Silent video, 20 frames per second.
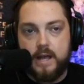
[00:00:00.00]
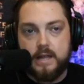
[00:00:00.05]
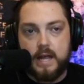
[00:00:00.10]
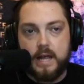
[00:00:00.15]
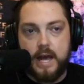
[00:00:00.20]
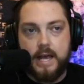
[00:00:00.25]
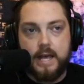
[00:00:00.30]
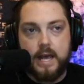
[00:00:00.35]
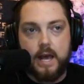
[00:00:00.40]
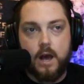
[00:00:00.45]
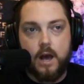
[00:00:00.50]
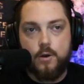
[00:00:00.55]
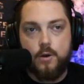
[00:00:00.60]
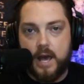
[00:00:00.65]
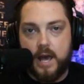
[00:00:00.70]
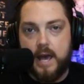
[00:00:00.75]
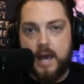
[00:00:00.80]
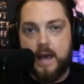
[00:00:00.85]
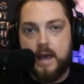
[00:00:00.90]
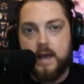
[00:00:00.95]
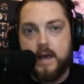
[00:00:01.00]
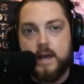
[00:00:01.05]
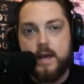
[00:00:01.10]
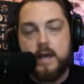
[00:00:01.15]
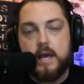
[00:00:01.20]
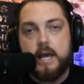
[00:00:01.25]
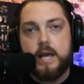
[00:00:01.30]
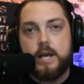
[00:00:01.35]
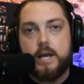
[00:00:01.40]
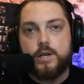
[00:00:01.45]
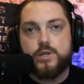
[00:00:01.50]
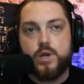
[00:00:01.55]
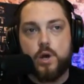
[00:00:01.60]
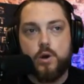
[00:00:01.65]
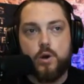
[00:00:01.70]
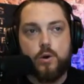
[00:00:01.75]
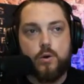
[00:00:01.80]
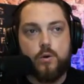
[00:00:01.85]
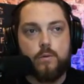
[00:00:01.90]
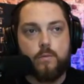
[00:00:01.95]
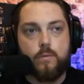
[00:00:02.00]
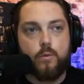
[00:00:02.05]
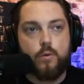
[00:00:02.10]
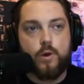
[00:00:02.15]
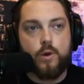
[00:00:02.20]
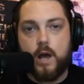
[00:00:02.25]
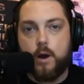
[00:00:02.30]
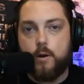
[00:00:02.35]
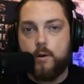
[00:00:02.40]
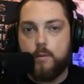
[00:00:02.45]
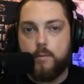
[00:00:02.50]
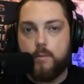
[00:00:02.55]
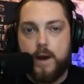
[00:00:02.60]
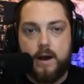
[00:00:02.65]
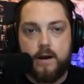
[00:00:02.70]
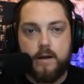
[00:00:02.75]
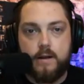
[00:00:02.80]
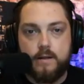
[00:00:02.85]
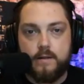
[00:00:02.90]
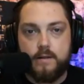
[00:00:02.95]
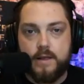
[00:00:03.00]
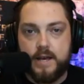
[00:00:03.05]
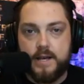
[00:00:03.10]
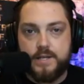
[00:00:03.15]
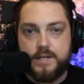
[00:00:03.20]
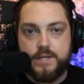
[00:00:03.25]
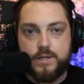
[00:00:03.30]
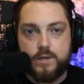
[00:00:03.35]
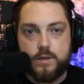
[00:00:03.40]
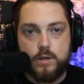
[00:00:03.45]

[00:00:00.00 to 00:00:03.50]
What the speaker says: Like, okay, so we go about this,